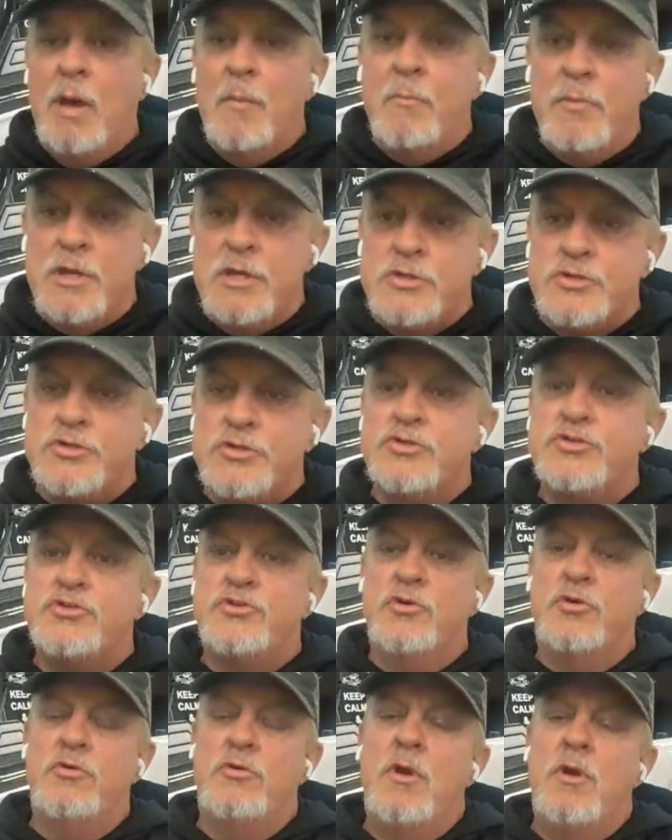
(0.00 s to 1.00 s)
my
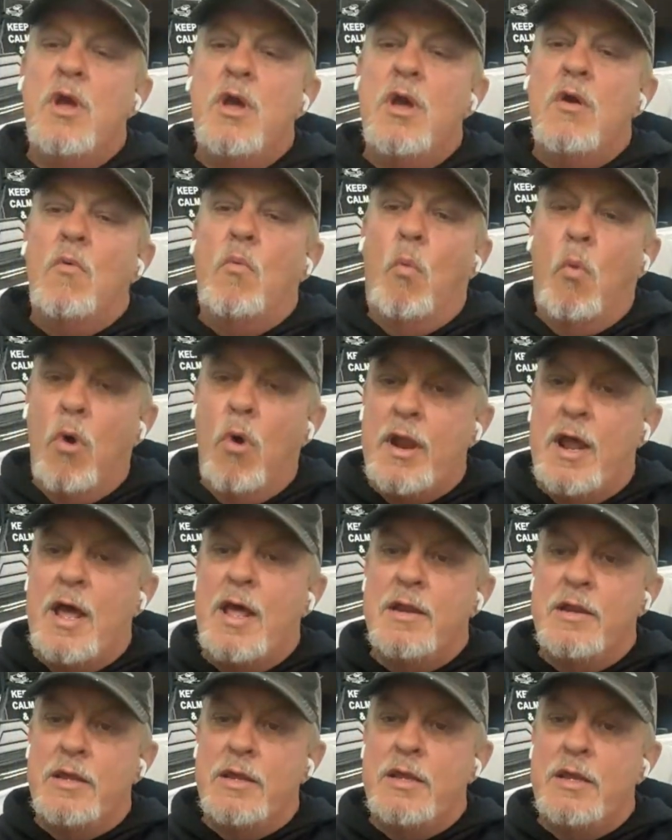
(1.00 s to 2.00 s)
business to what
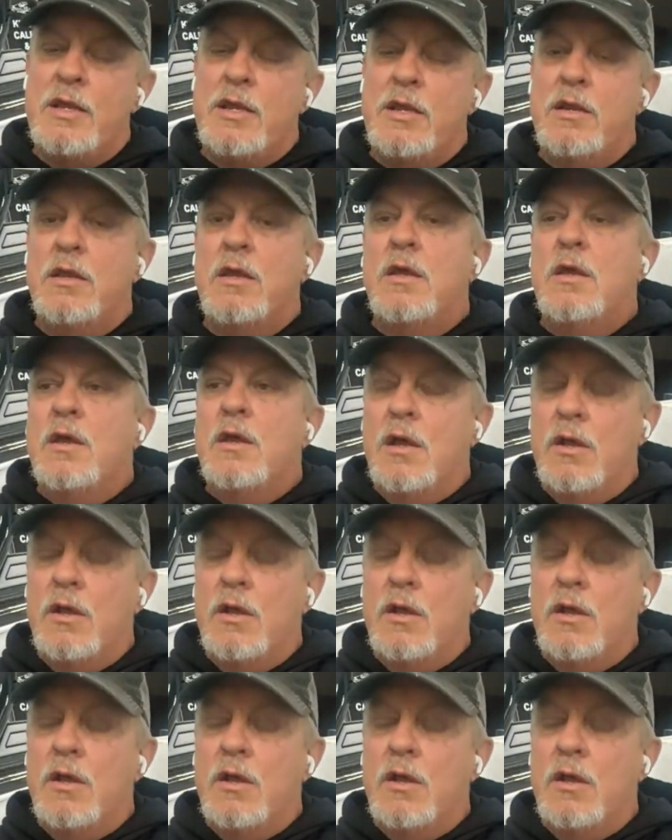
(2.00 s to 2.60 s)
I need.